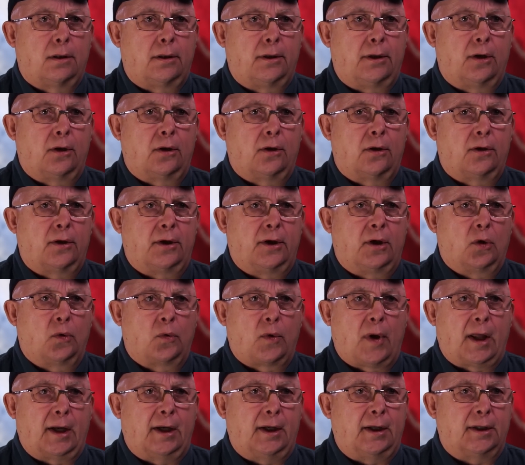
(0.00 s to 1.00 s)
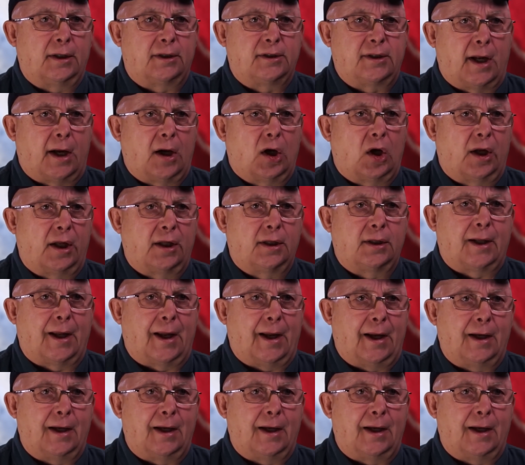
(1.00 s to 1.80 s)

You're, you're ready to tear into